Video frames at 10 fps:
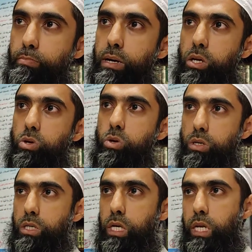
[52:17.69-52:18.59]
but
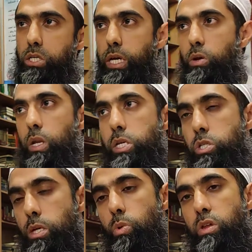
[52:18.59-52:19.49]
not done
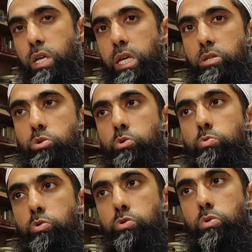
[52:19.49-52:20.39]
ejaculation, whether he has to do
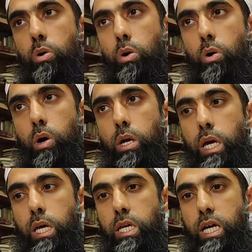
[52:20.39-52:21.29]
wudu or
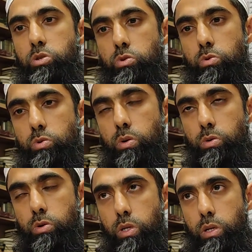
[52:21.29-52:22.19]
he has to do
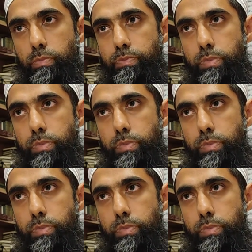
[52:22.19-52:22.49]
ghusl.